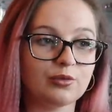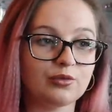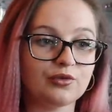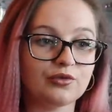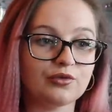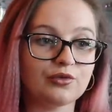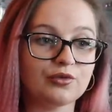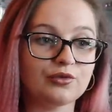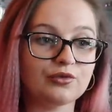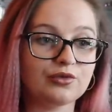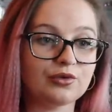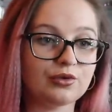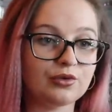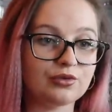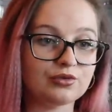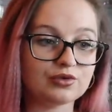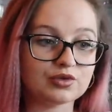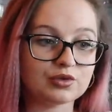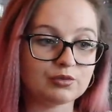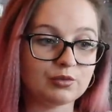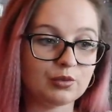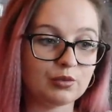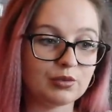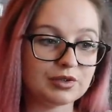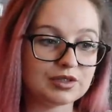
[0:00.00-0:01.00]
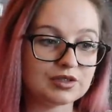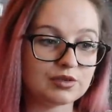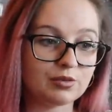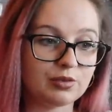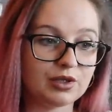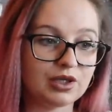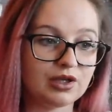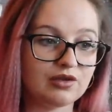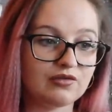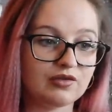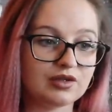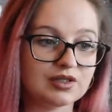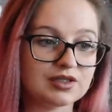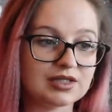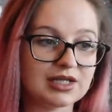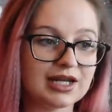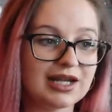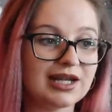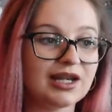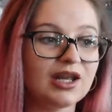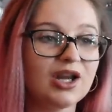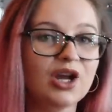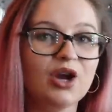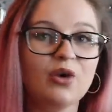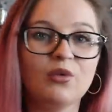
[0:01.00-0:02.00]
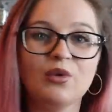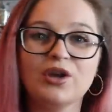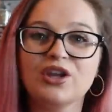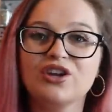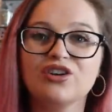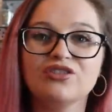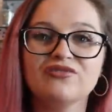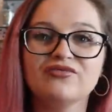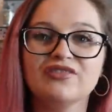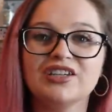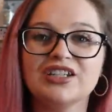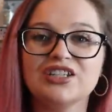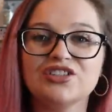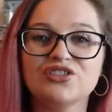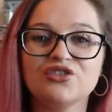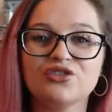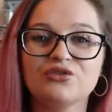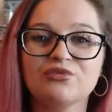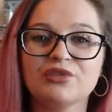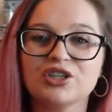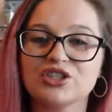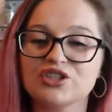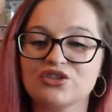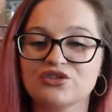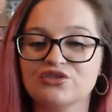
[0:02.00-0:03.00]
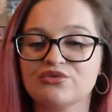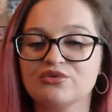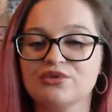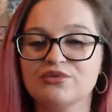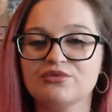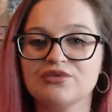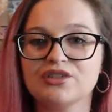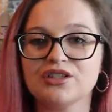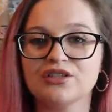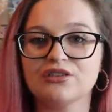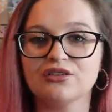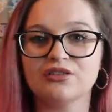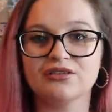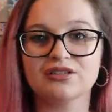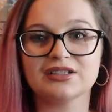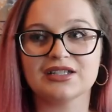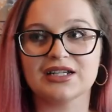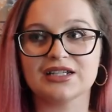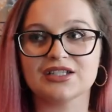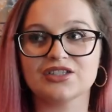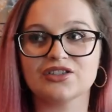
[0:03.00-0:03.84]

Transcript: through the autumn and winter period and we couldn't really do much because we was in lockdown.